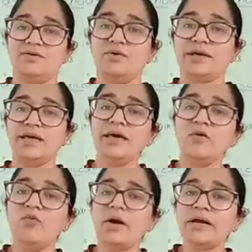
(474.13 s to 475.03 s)

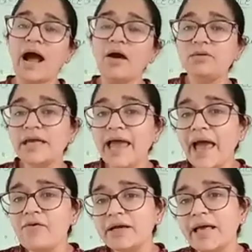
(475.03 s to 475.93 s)
Okay, how they
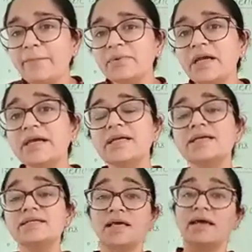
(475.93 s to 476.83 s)
have adapted
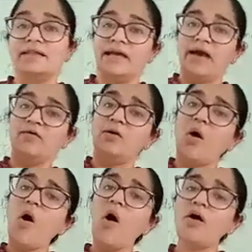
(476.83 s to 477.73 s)
is they have
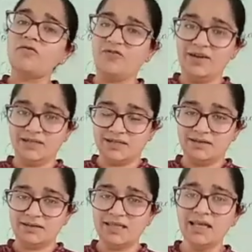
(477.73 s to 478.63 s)
long
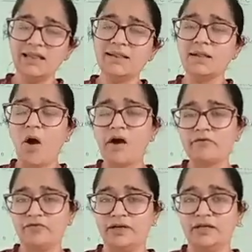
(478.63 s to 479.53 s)
feet, thin
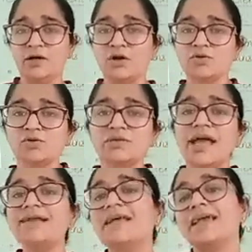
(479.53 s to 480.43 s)
long feet, so
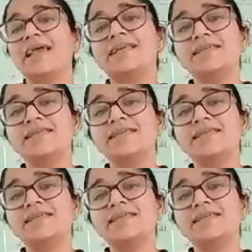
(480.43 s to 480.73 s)
that they can